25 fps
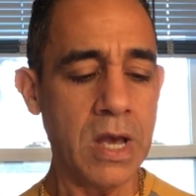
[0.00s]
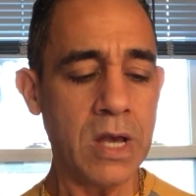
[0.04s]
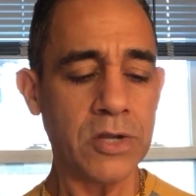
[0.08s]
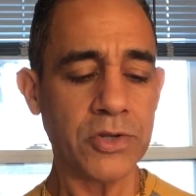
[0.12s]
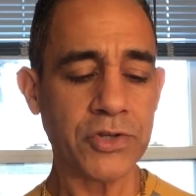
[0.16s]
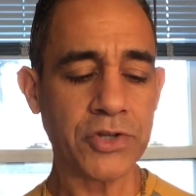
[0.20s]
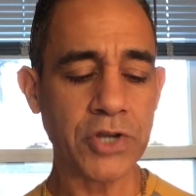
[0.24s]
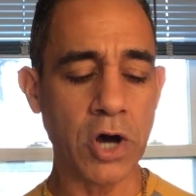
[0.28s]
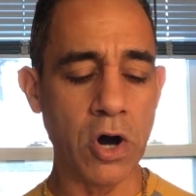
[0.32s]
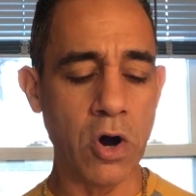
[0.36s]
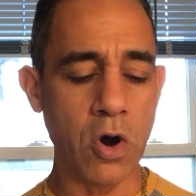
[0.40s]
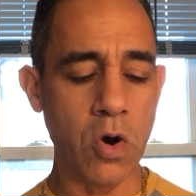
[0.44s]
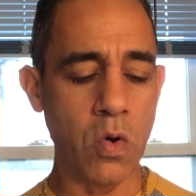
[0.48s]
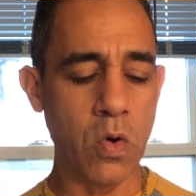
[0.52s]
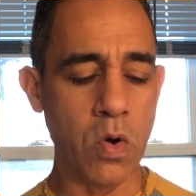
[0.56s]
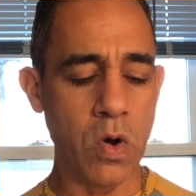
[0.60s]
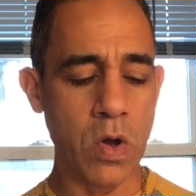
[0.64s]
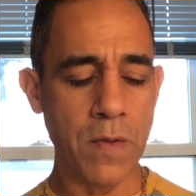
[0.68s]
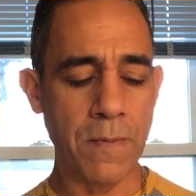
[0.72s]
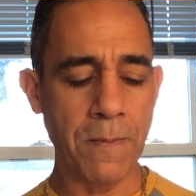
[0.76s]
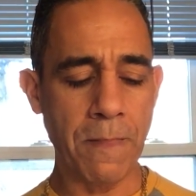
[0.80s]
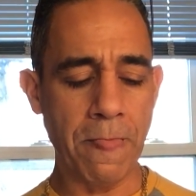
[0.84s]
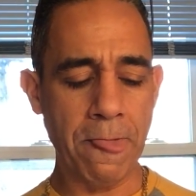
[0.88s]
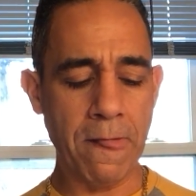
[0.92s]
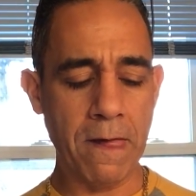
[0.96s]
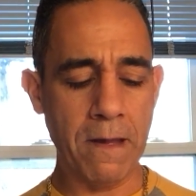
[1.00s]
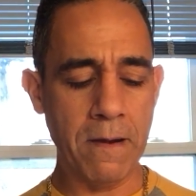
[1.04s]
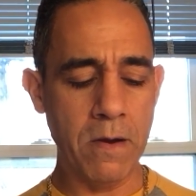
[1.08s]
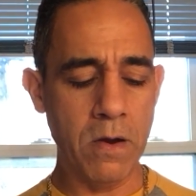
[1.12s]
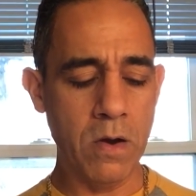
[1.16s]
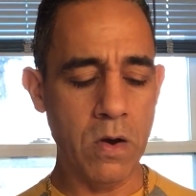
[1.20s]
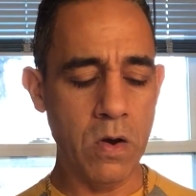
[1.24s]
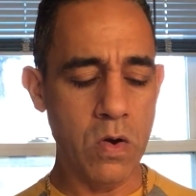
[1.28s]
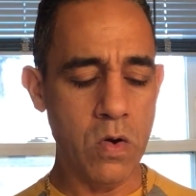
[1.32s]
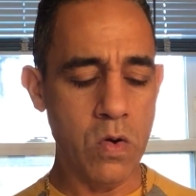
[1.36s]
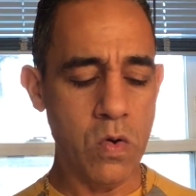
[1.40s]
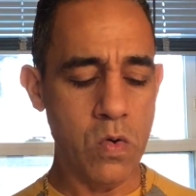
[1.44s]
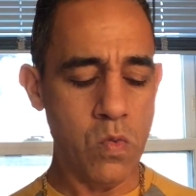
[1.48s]
So
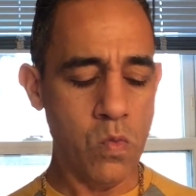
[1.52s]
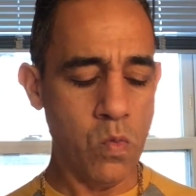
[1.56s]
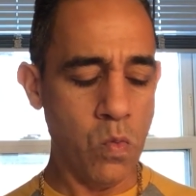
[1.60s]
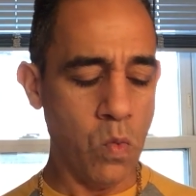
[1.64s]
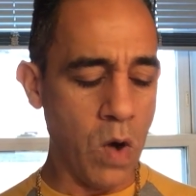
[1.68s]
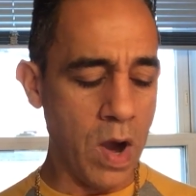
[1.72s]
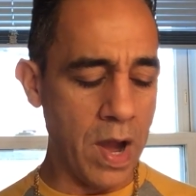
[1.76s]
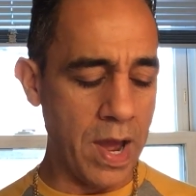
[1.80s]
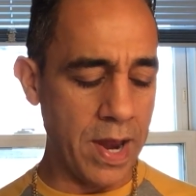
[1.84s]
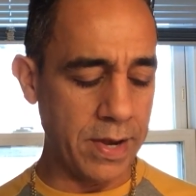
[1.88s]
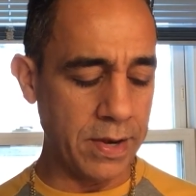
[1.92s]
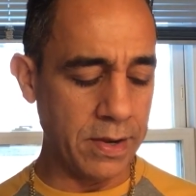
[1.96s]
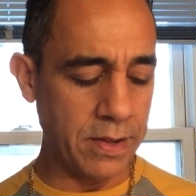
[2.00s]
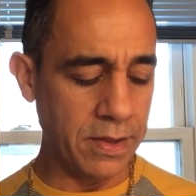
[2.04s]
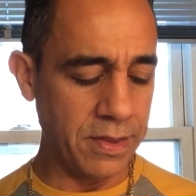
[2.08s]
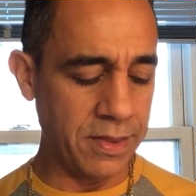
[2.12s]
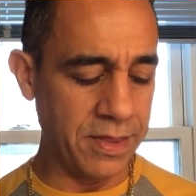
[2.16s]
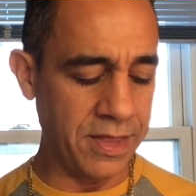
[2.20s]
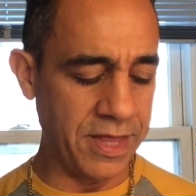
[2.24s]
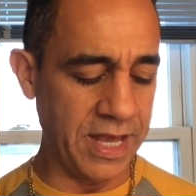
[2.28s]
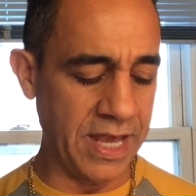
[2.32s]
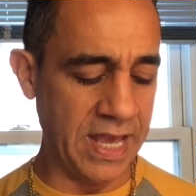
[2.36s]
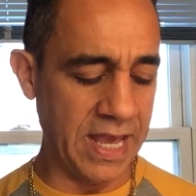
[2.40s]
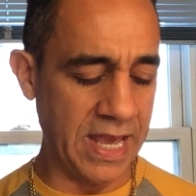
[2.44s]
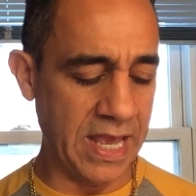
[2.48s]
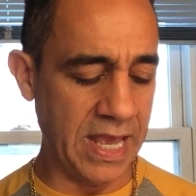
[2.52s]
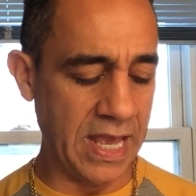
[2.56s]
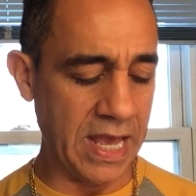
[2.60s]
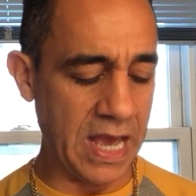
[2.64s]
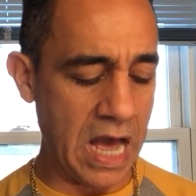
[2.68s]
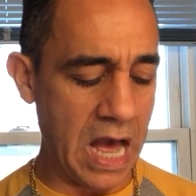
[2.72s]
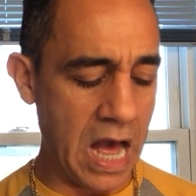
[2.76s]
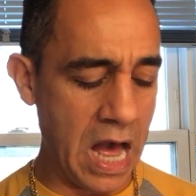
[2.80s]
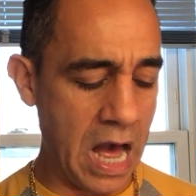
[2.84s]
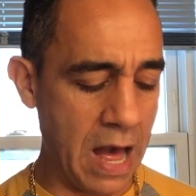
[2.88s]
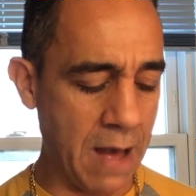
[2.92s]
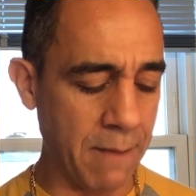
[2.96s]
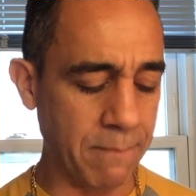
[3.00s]
what the
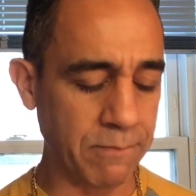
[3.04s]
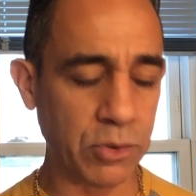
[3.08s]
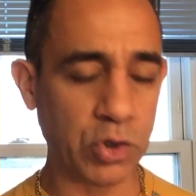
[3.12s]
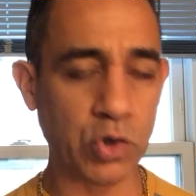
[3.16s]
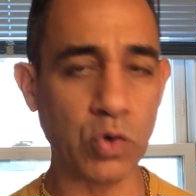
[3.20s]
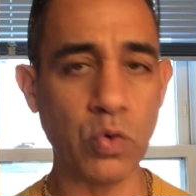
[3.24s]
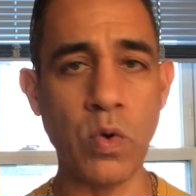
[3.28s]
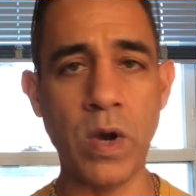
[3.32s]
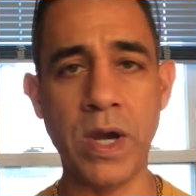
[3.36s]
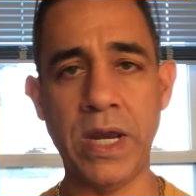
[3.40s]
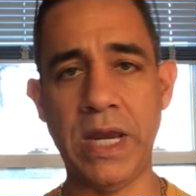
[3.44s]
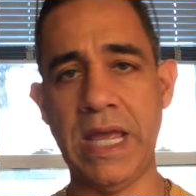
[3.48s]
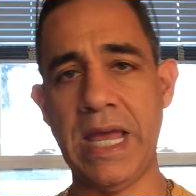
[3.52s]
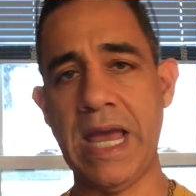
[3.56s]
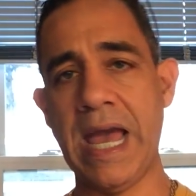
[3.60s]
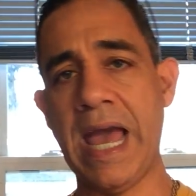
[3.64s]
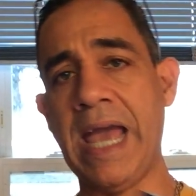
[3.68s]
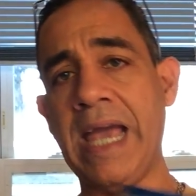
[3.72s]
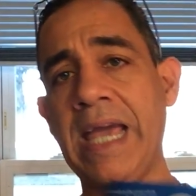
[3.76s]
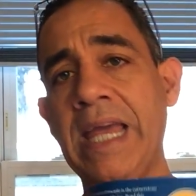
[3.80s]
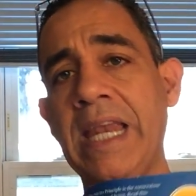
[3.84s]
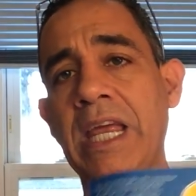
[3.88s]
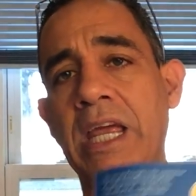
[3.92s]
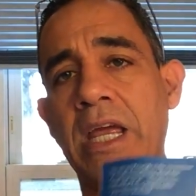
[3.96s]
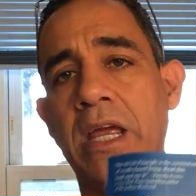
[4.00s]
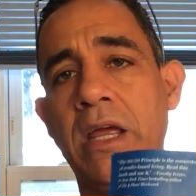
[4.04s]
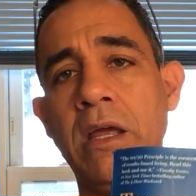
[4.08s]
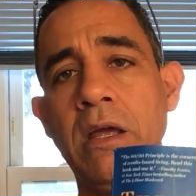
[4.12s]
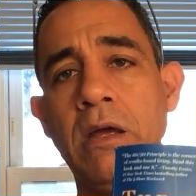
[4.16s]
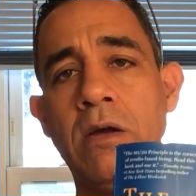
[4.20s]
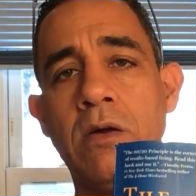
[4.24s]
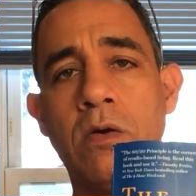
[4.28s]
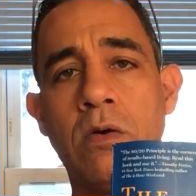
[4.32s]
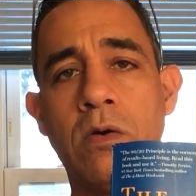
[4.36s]
2080